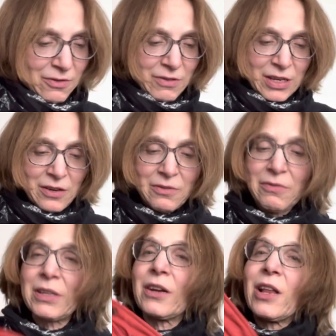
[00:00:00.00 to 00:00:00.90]
when you
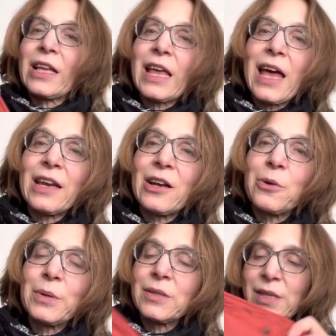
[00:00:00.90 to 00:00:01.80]
when you go like that, it
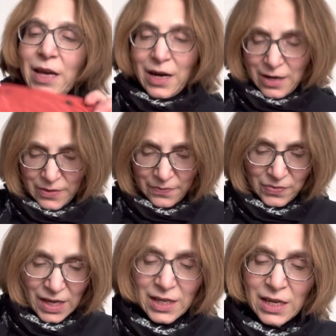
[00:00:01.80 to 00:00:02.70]
opens there.
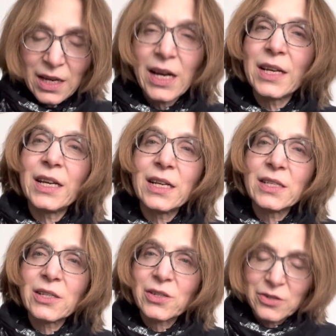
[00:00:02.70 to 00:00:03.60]
Any
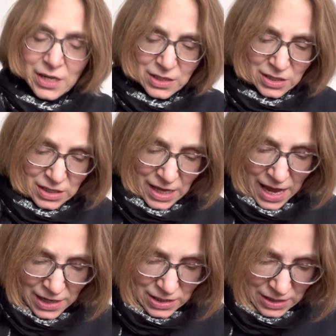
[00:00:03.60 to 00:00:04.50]
ideas or tricks to
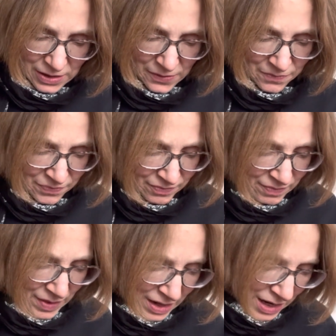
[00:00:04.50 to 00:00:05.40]
that?
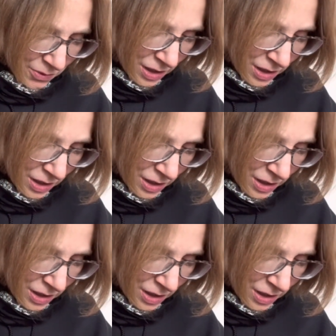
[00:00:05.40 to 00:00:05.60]
I will